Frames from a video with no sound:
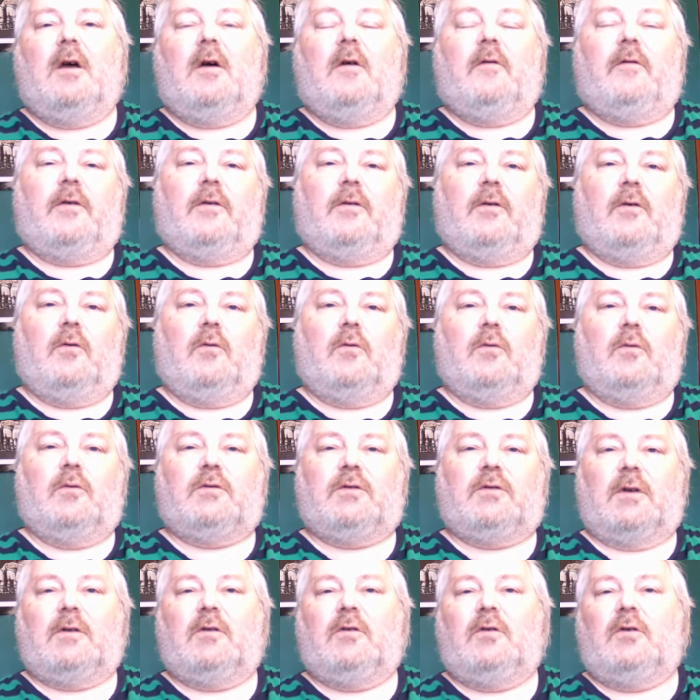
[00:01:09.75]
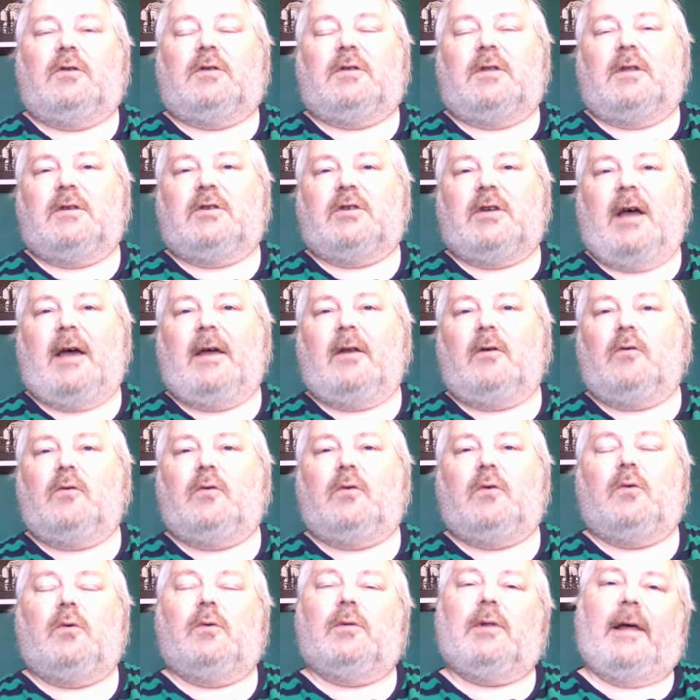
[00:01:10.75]
for those new to the channel
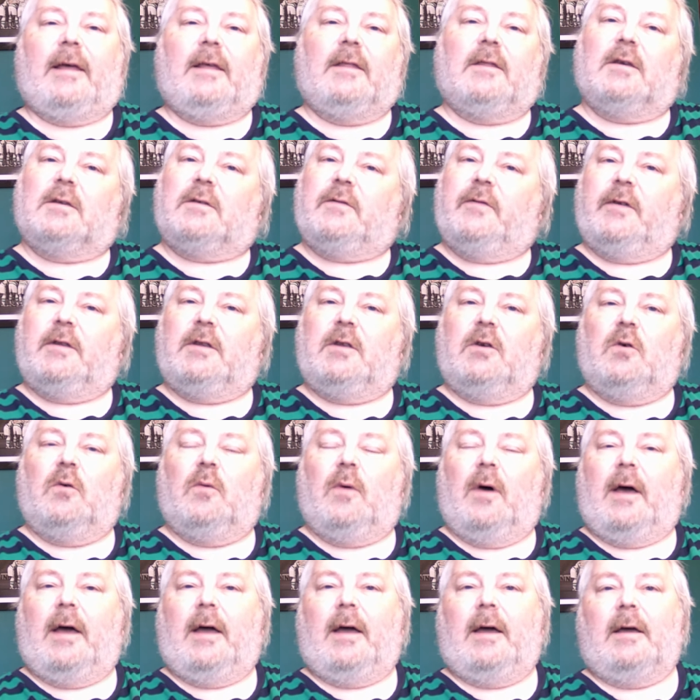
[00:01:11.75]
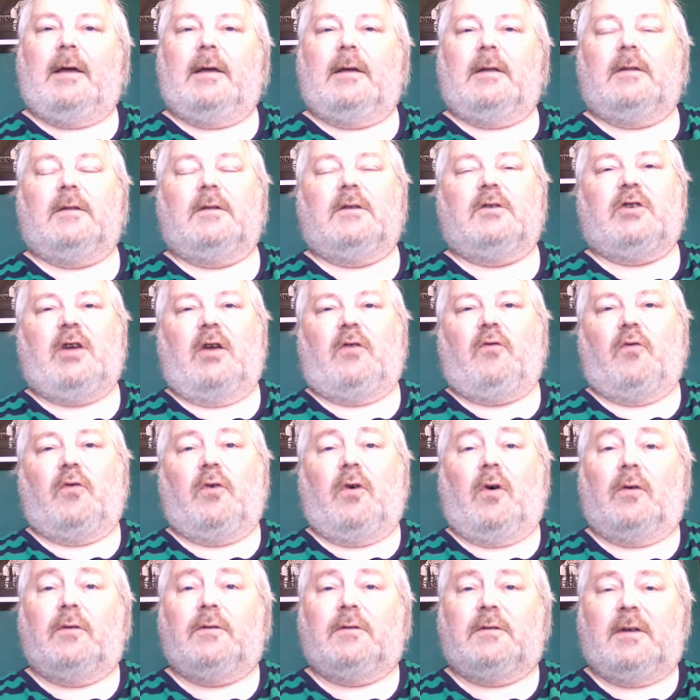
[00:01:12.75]
who like this video and the general
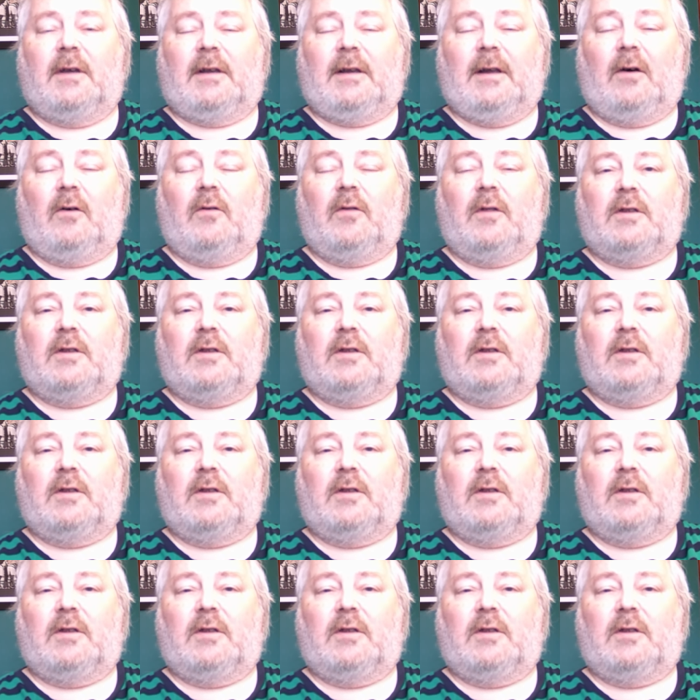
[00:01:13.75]
content on